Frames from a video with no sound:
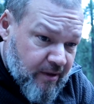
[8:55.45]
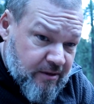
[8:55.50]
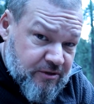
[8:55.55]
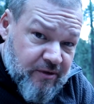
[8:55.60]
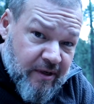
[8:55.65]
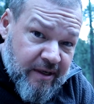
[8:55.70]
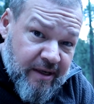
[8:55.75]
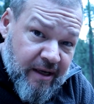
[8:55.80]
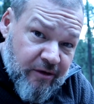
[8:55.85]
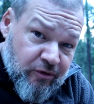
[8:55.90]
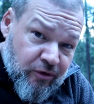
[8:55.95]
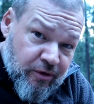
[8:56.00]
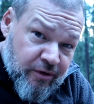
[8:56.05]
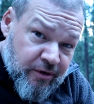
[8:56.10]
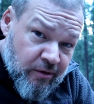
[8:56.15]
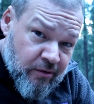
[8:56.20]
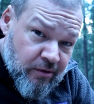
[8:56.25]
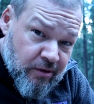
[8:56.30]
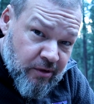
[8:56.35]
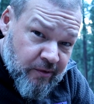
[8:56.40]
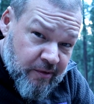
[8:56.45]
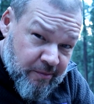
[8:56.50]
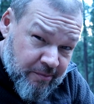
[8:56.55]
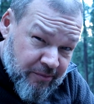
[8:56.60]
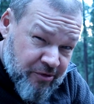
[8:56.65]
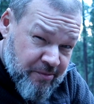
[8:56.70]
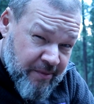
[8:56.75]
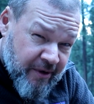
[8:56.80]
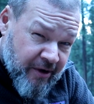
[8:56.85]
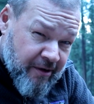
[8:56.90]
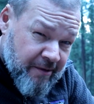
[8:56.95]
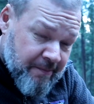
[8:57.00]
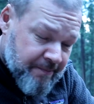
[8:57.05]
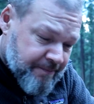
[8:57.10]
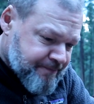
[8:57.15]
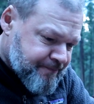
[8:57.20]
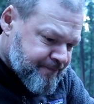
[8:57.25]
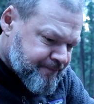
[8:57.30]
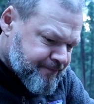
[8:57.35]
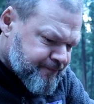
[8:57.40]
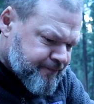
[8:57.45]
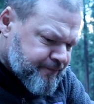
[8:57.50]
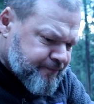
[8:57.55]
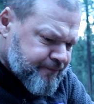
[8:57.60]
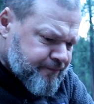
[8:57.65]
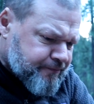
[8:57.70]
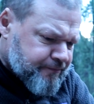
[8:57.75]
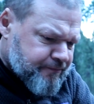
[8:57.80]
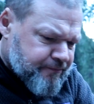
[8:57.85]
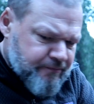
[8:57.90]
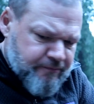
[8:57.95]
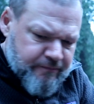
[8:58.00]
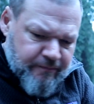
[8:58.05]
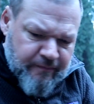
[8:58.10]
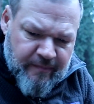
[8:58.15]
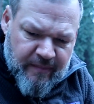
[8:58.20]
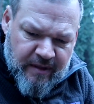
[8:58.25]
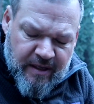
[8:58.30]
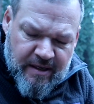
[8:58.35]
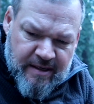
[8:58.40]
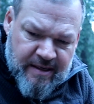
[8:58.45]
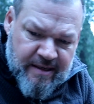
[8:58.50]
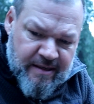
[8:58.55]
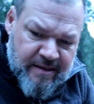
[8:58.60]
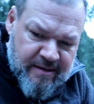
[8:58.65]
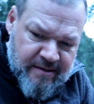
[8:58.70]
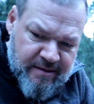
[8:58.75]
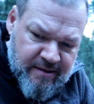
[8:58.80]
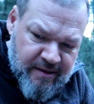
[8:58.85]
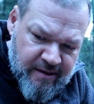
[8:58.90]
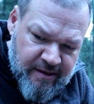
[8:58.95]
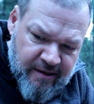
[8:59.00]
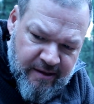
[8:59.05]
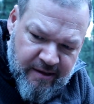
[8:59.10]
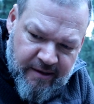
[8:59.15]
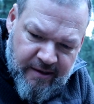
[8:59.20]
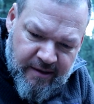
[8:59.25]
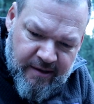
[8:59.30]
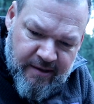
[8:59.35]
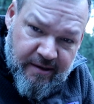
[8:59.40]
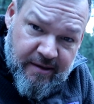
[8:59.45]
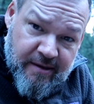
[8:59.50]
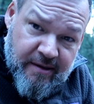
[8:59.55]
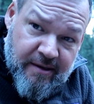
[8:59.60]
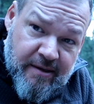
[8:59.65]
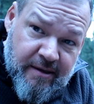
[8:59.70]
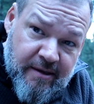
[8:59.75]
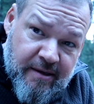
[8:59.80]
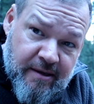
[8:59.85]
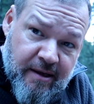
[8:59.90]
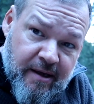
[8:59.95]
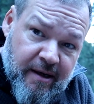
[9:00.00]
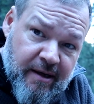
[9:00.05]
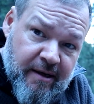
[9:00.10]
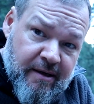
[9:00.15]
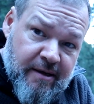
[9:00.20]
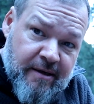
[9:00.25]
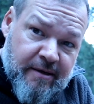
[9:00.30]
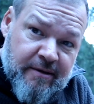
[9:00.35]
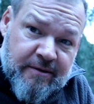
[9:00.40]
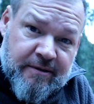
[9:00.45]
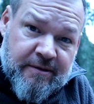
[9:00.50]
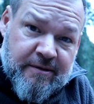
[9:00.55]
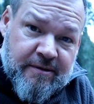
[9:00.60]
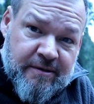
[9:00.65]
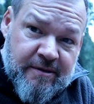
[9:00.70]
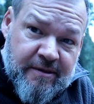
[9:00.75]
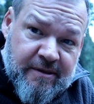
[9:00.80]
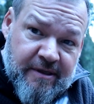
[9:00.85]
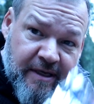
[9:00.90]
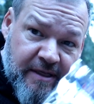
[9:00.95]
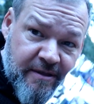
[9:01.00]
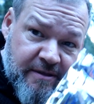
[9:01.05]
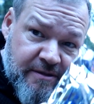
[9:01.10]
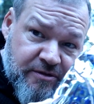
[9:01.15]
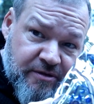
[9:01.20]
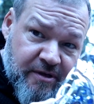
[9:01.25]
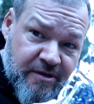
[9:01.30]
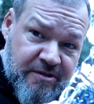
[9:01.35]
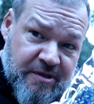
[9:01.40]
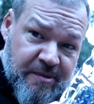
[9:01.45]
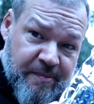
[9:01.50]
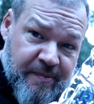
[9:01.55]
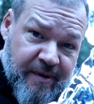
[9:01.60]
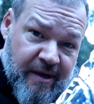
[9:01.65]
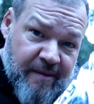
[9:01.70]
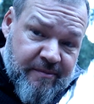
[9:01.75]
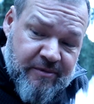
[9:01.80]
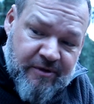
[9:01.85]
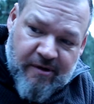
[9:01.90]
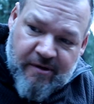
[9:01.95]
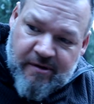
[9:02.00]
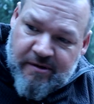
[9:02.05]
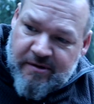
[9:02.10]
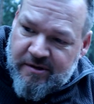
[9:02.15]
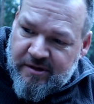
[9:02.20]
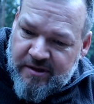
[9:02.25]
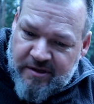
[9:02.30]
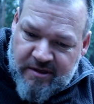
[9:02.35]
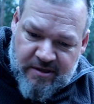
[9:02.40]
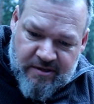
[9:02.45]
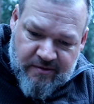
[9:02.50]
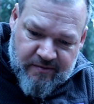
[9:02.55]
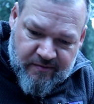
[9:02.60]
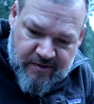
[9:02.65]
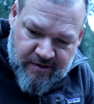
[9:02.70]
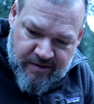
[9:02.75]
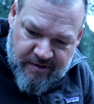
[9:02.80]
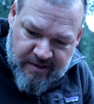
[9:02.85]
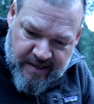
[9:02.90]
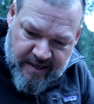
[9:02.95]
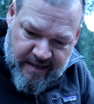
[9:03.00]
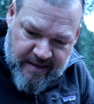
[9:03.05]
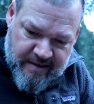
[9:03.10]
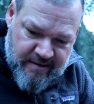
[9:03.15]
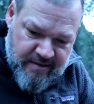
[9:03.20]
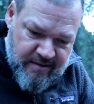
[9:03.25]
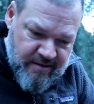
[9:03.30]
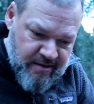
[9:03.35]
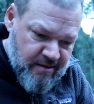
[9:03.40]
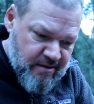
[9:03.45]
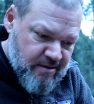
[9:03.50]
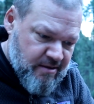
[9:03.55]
So I got granola with blueberry, and I got the trusty Pop-Tart to eat with that.